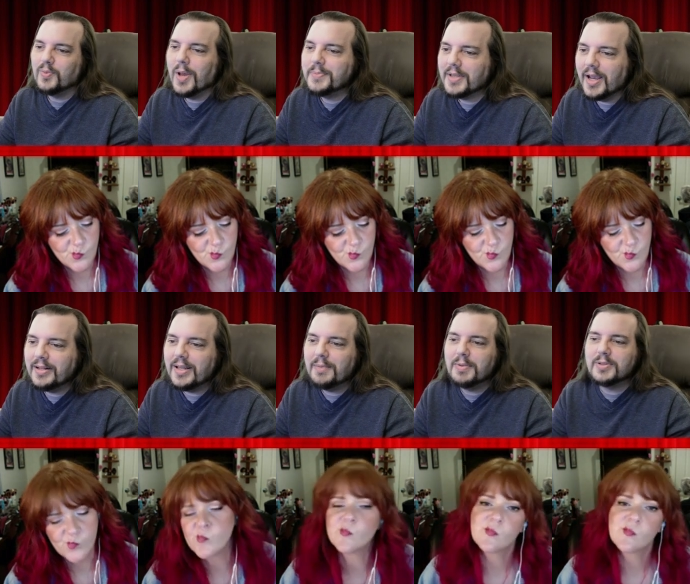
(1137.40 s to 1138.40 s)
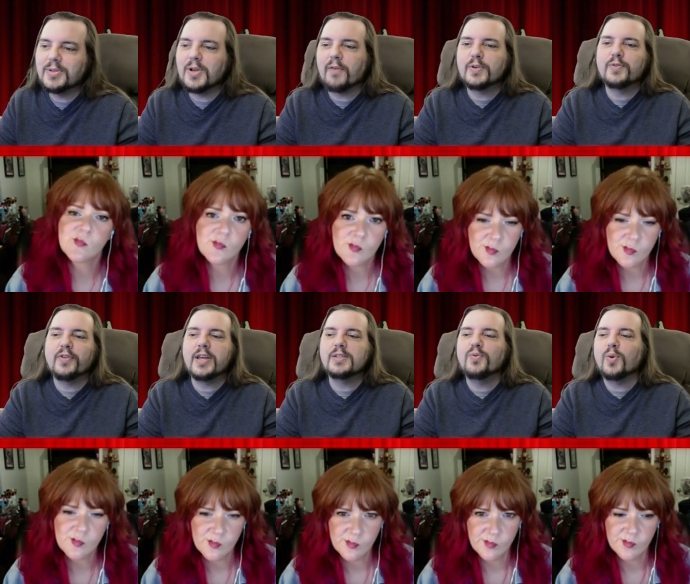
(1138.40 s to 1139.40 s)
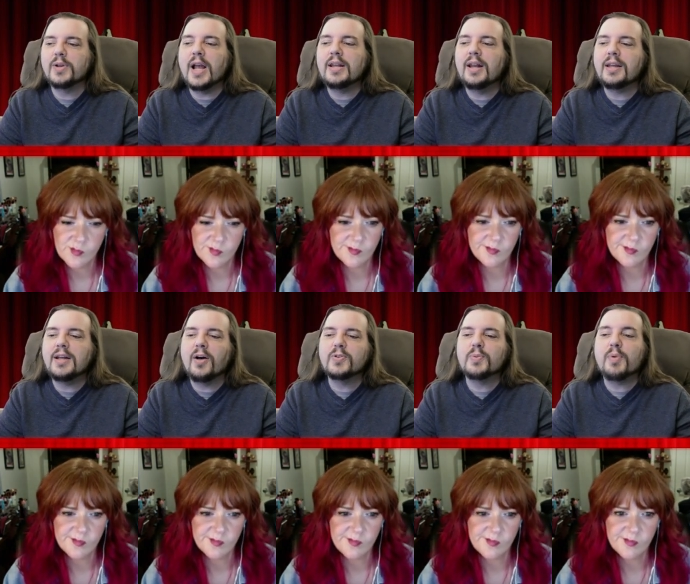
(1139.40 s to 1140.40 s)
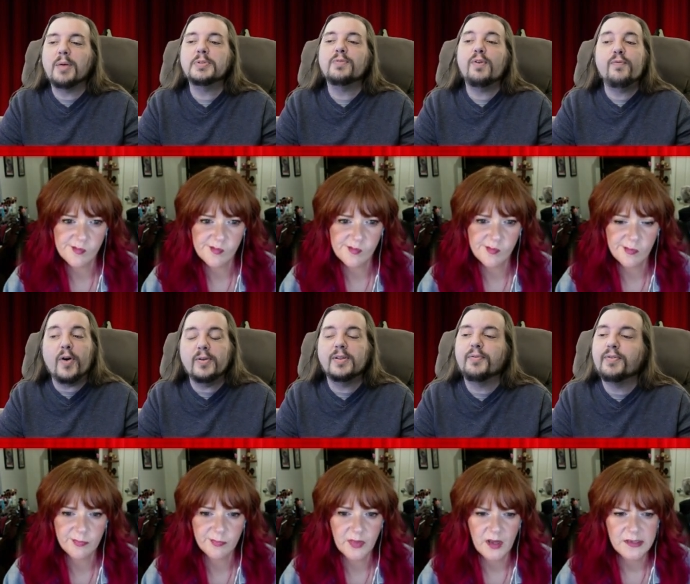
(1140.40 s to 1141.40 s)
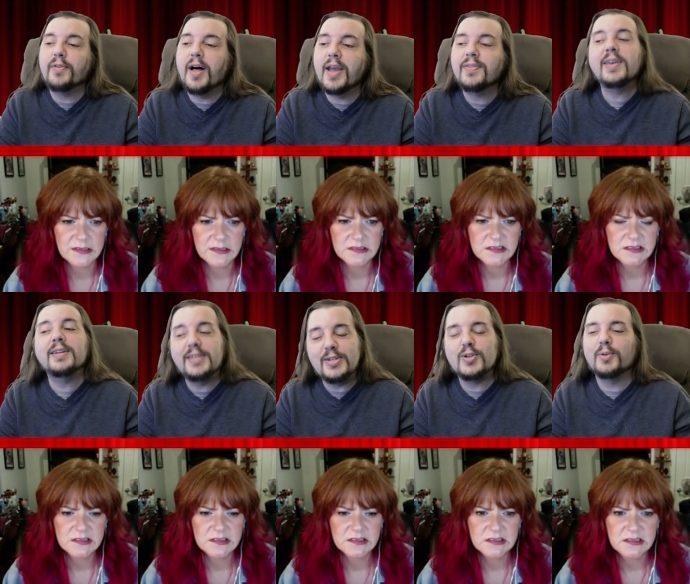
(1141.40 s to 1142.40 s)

Speaker 1: On its website, the business offers flights for $99 and promise if you fall in love with flying, they